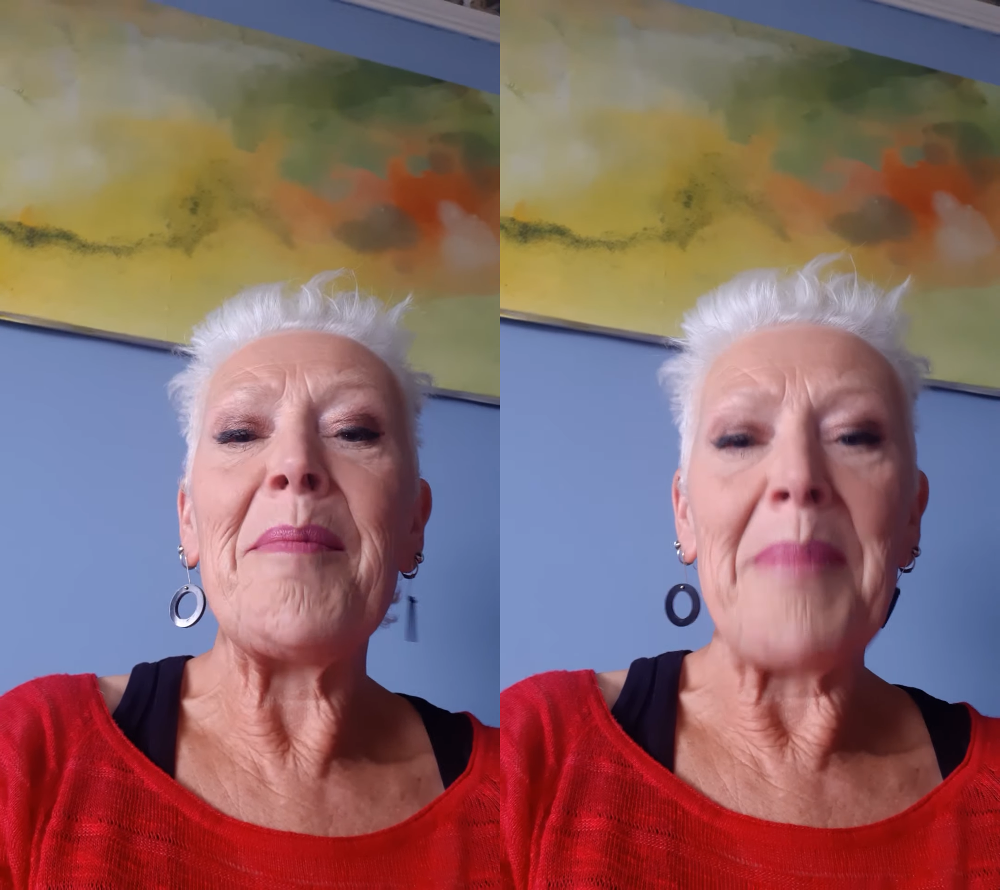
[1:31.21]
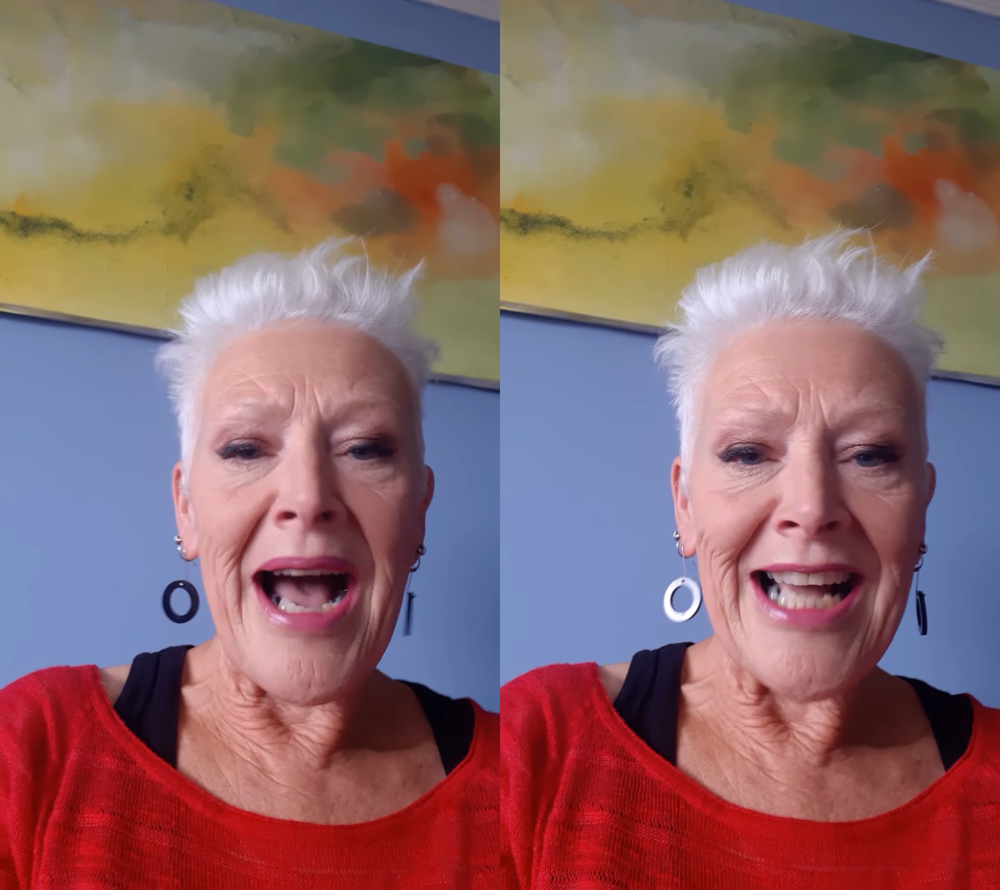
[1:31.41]

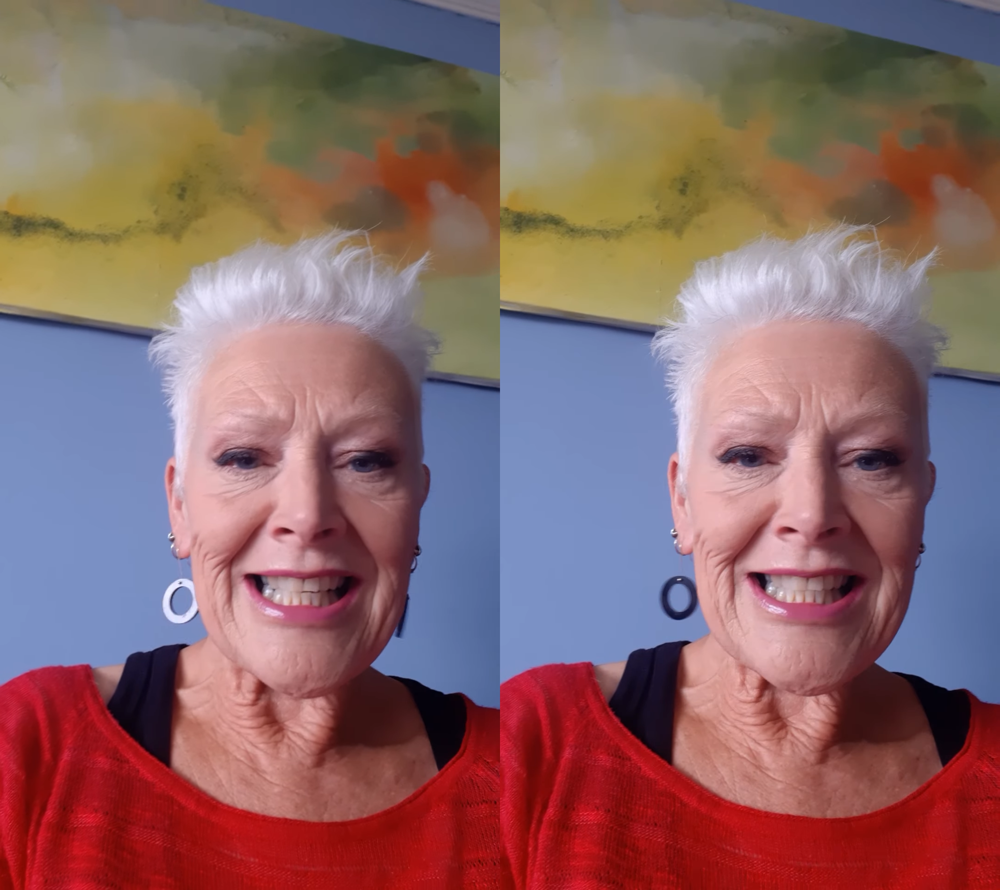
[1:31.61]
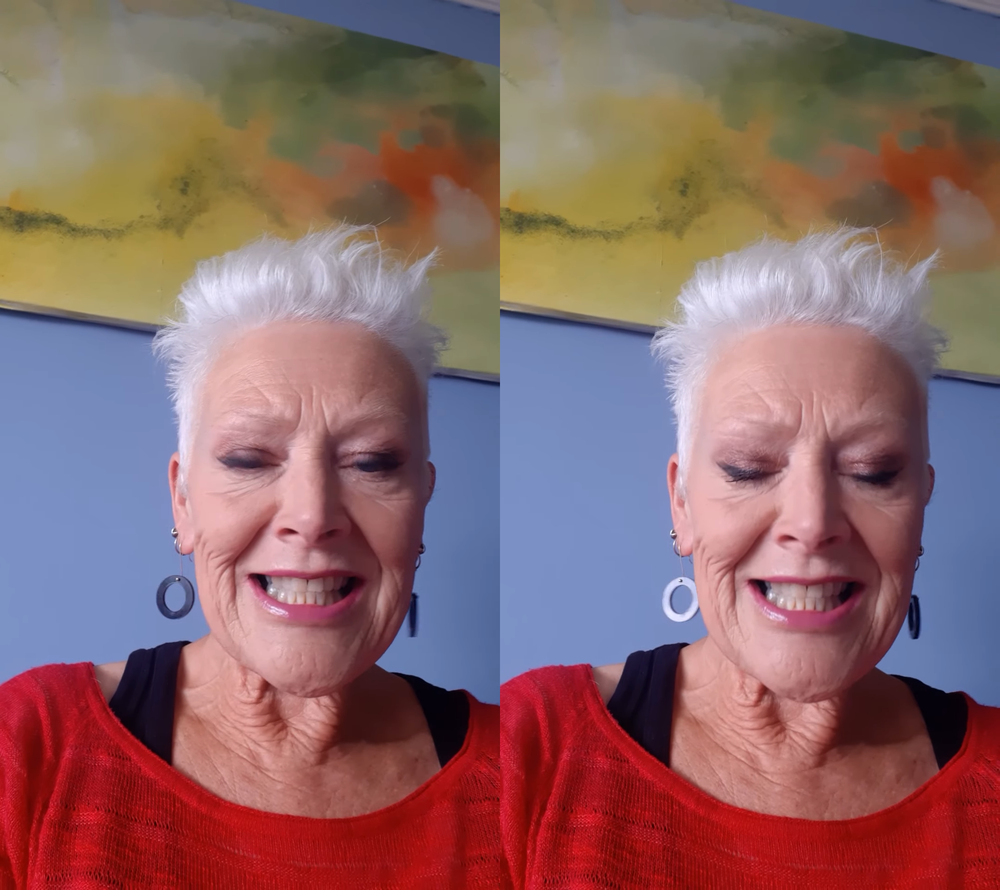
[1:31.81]

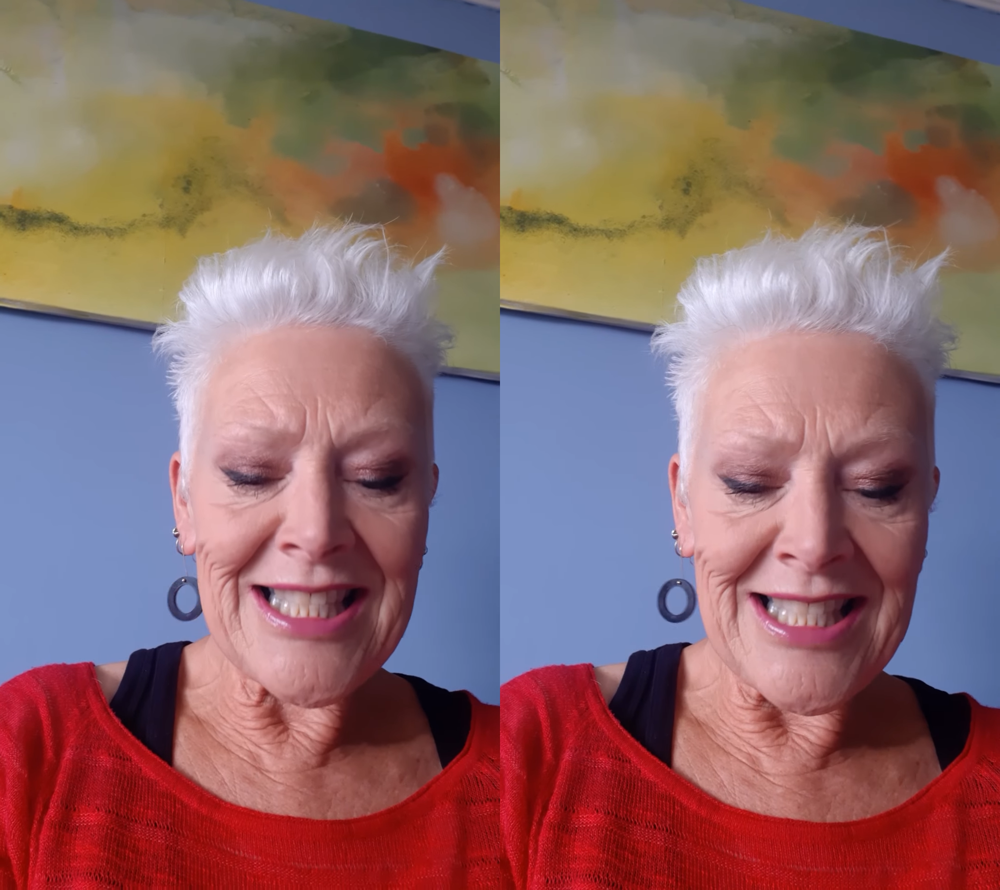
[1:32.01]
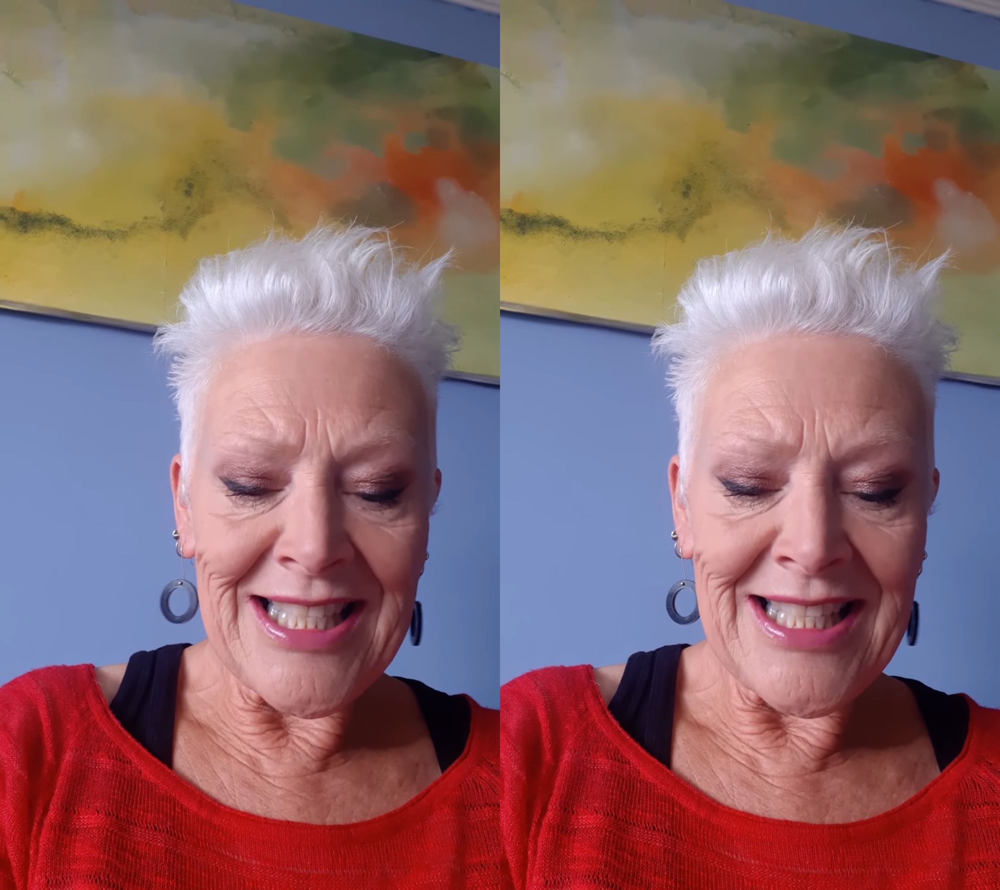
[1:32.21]

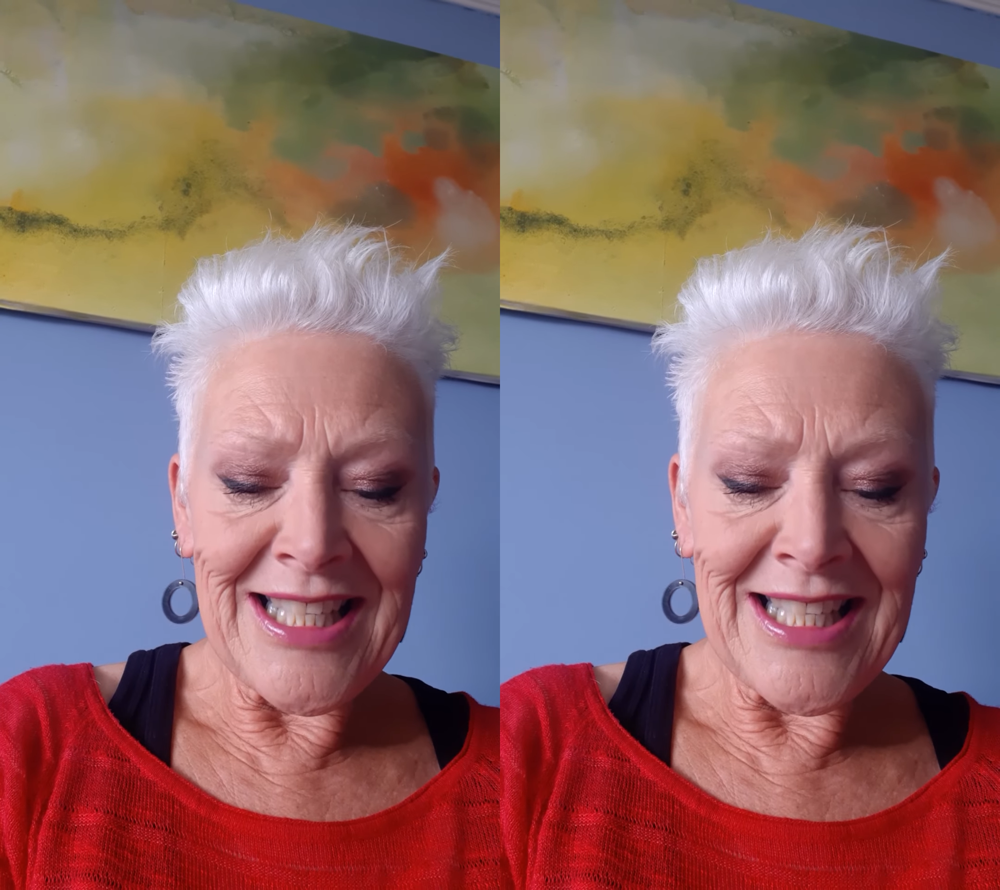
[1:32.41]
backs,